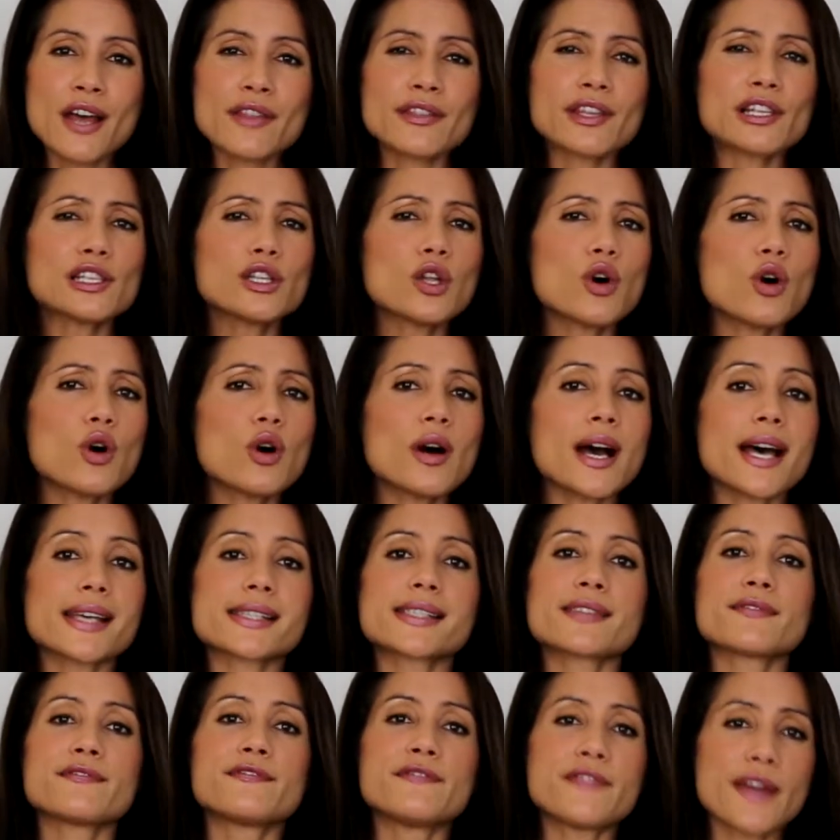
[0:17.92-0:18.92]
The law
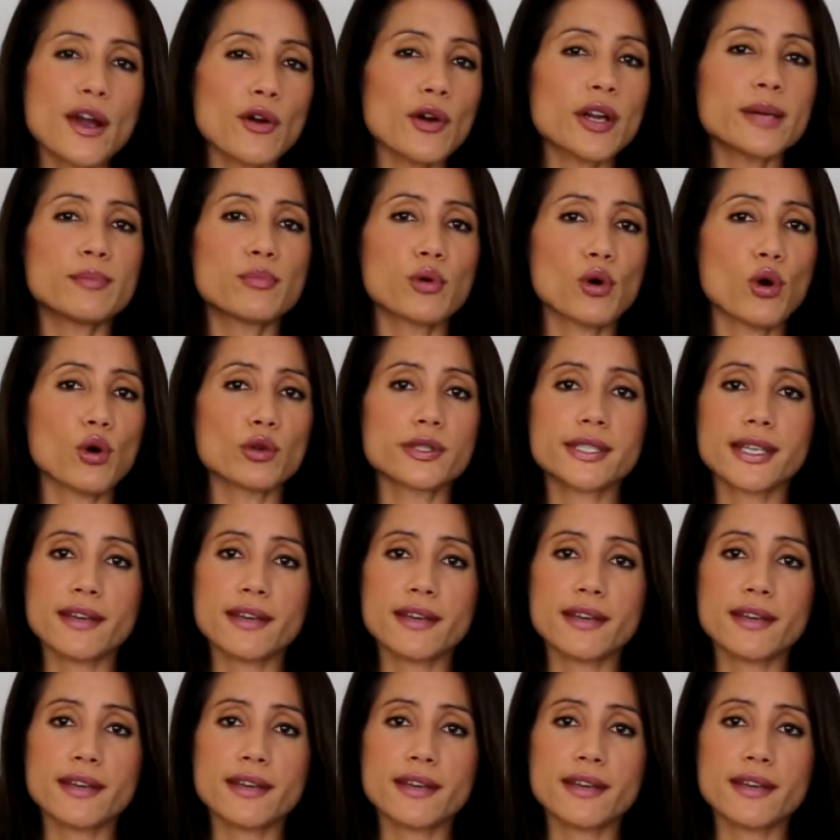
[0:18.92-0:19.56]
has a very broad